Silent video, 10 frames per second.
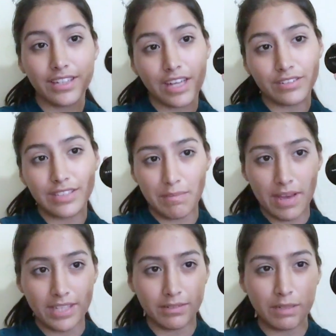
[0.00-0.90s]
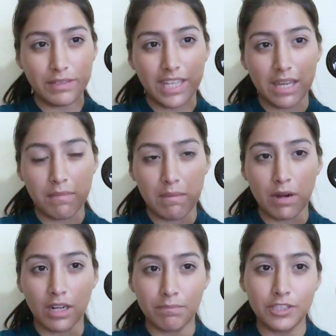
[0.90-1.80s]
now to set my eyes, I'm going to be taking my
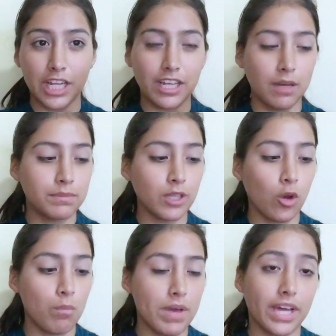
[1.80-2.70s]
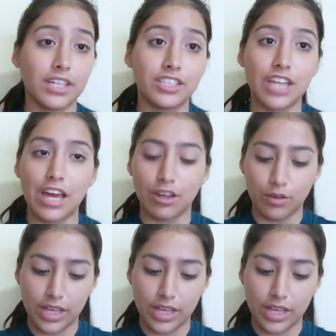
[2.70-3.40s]
Marc Jacobs Omega Shadow